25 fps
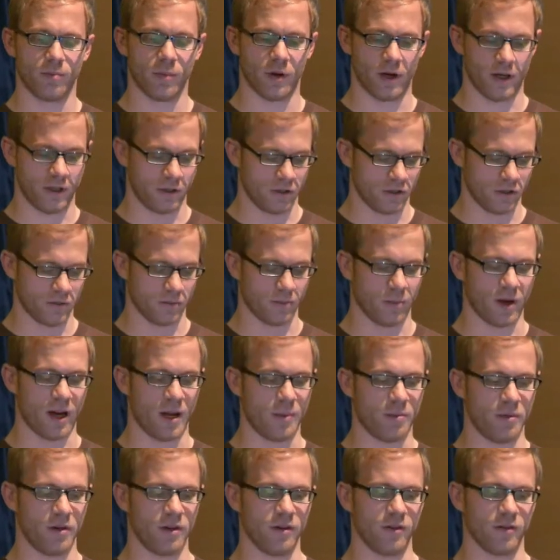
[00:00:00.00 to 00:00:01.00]
I just
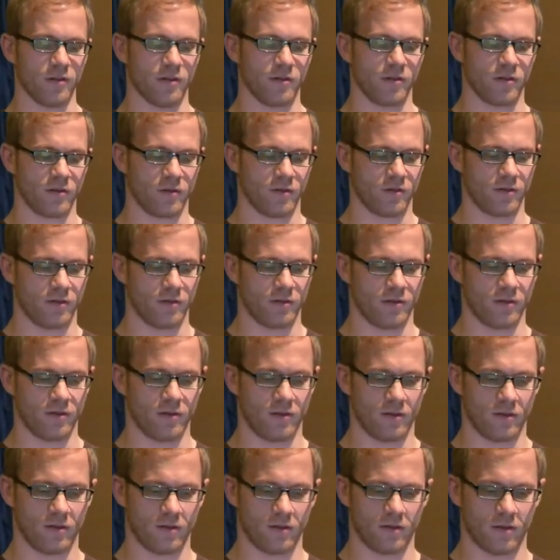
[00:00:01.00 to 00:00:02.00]
pipe in
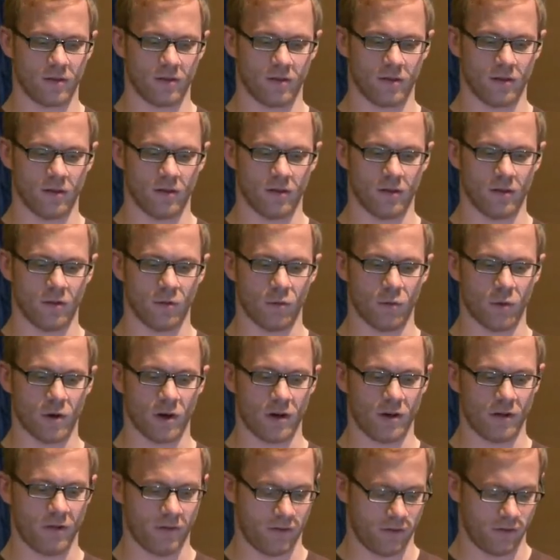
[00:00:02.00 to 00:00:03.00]
the
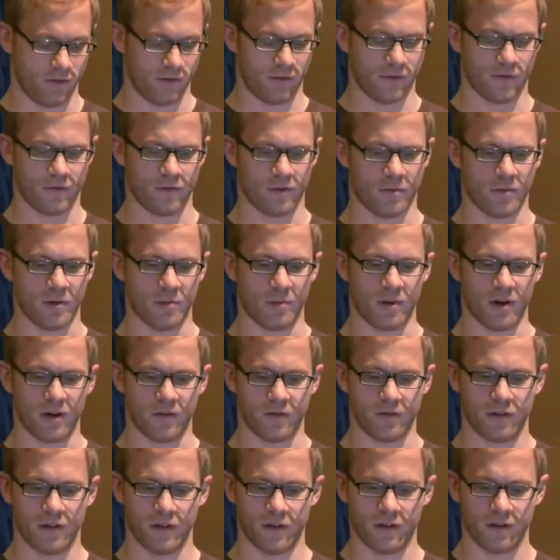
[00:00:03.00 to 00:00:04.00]
one from above
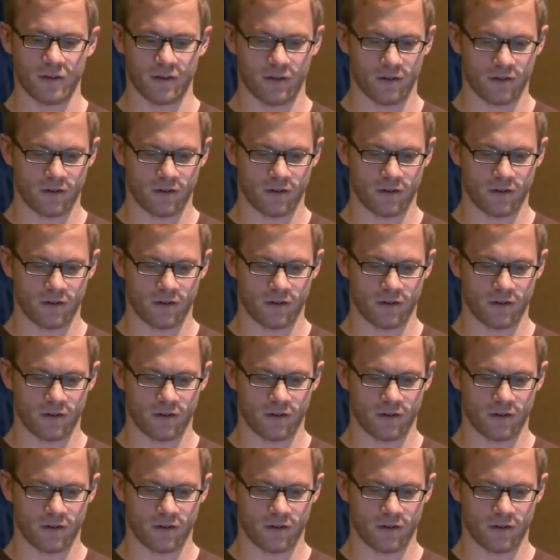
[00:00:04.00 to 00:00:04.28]
here.